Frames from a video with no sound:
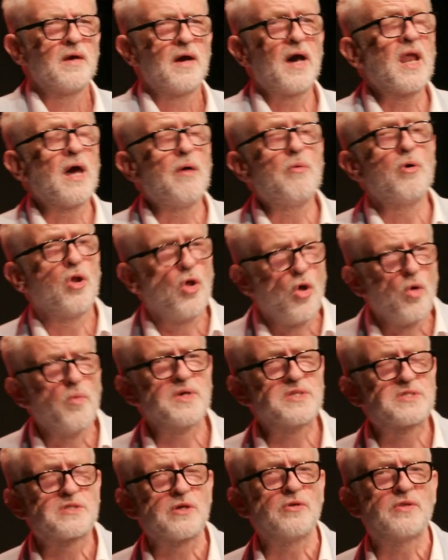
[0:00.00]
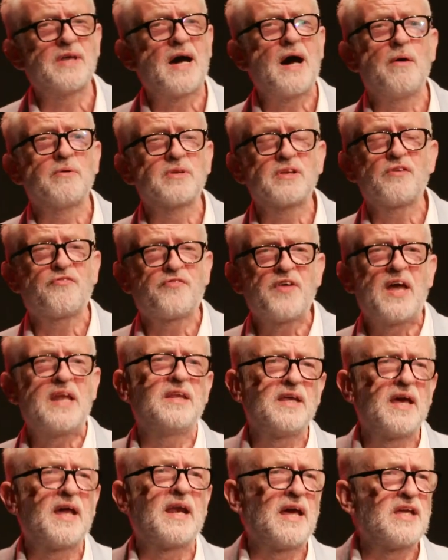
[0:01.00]
And I will always do that. I'll
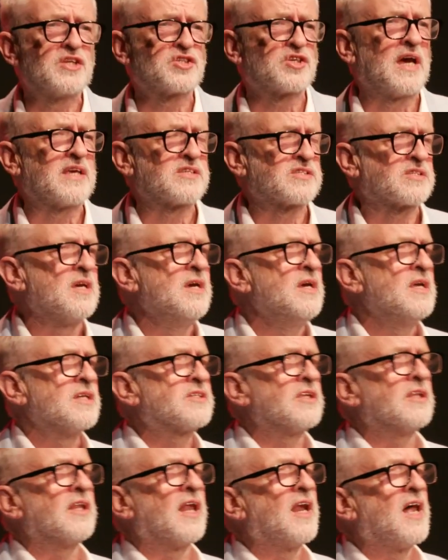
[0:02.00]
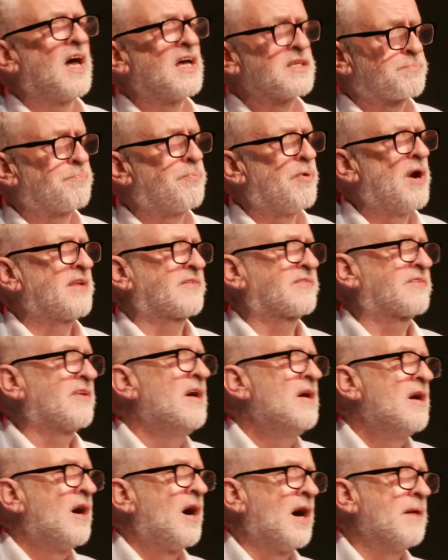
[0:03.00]
defend the NHS till the last breath
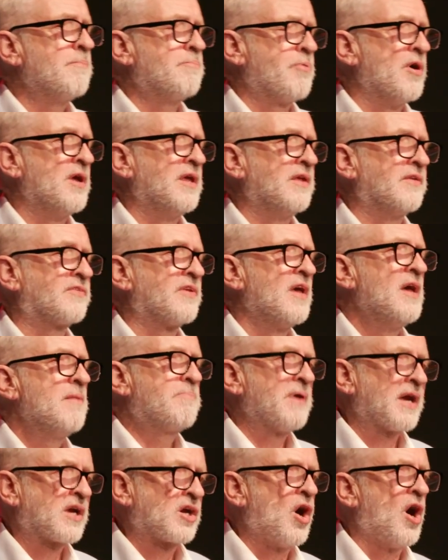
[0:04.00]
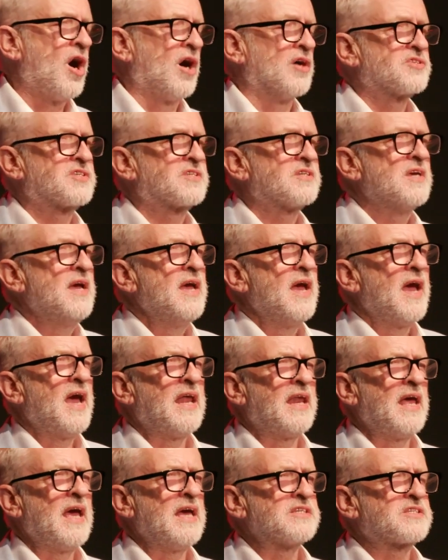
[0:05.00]
I breathe because
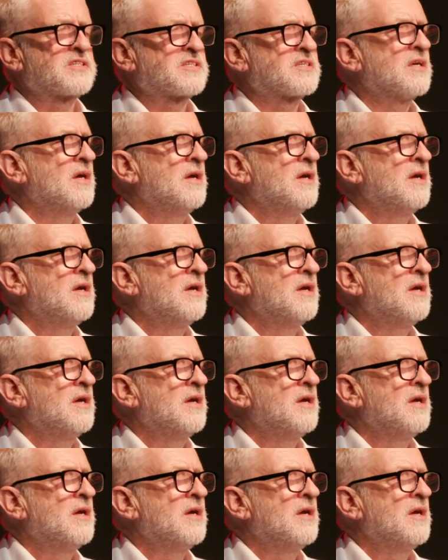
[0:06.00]
it is